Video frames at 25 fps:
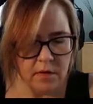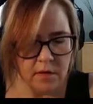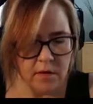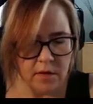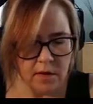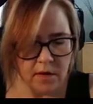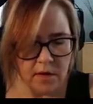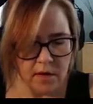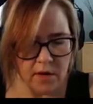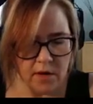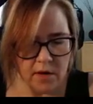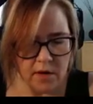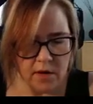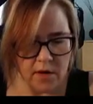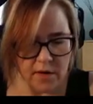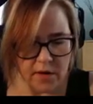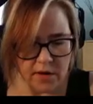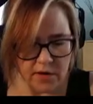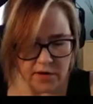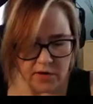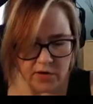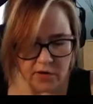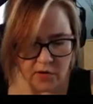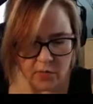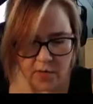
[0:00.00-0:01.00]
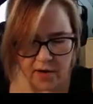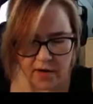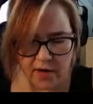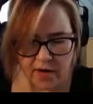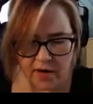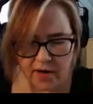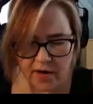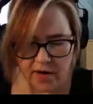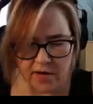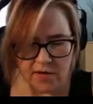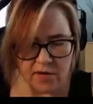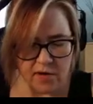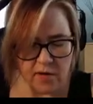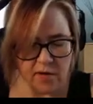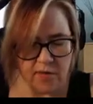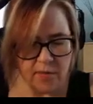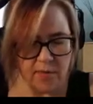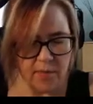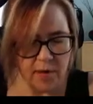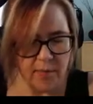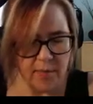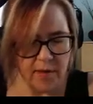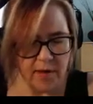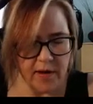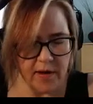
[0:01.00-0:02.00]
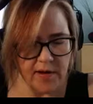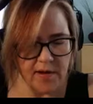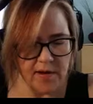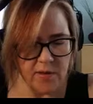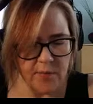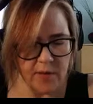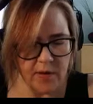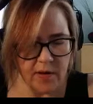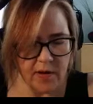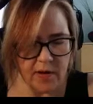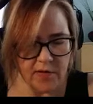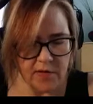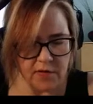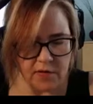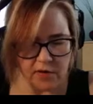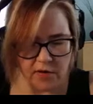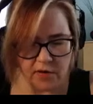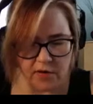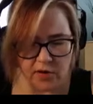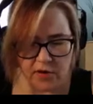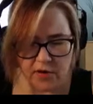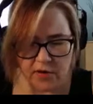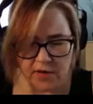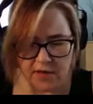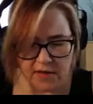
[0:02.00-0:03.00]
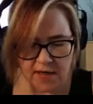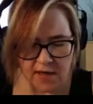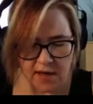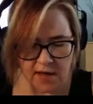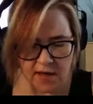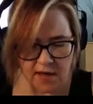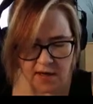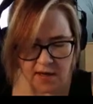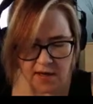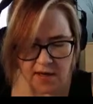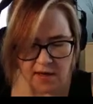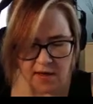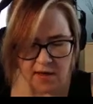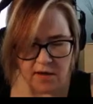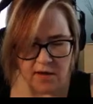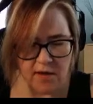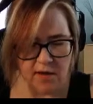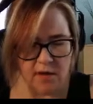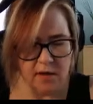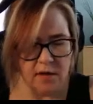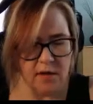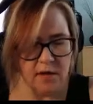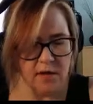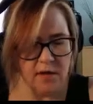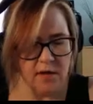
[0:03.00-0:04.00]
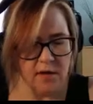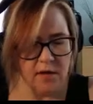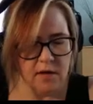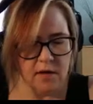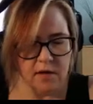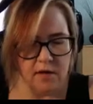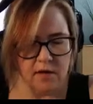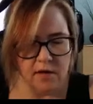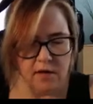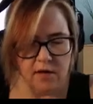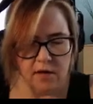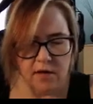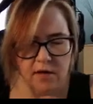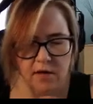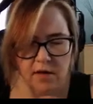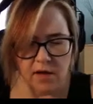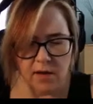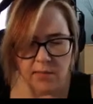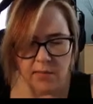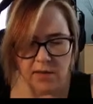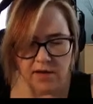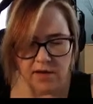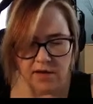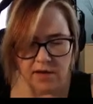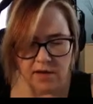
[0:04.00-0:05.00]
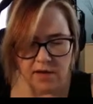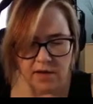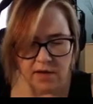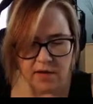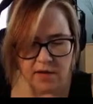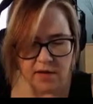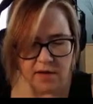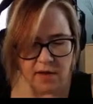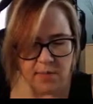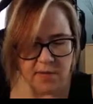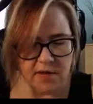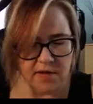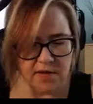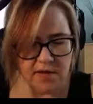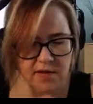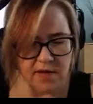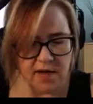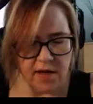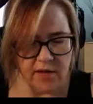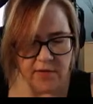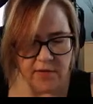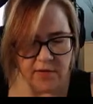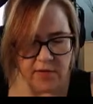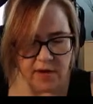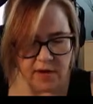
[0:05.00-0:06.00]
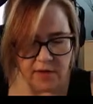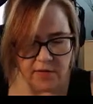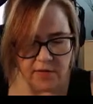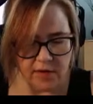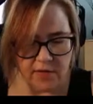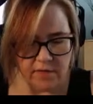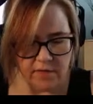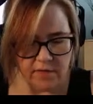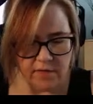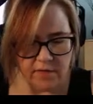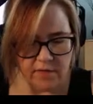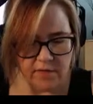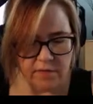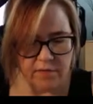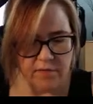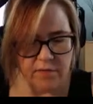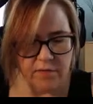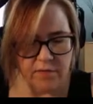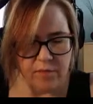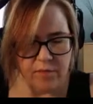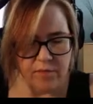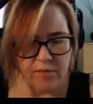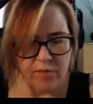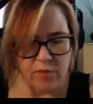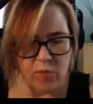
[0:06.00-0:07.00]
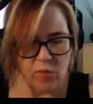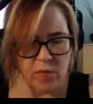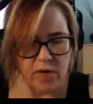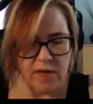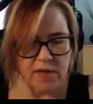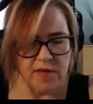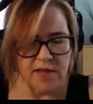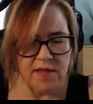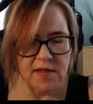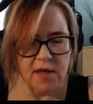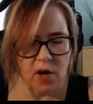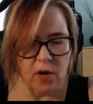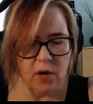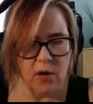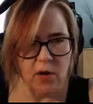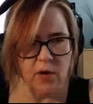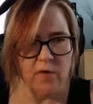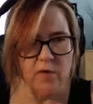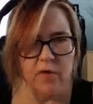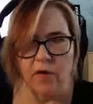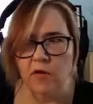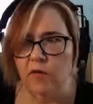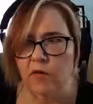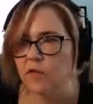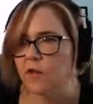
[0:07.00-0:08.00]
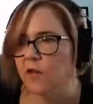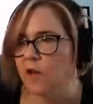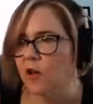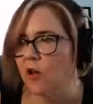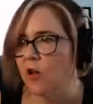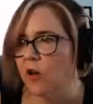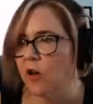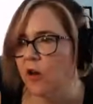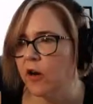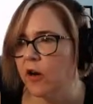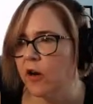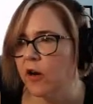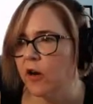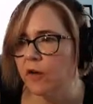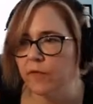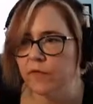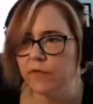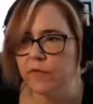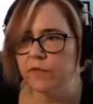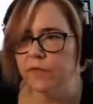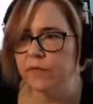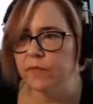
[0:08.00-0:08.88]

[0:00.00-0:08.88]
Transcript: Oh, I took my eyes off my bat spells and they're all dead. I must not have had that whiz tower frozen long enough.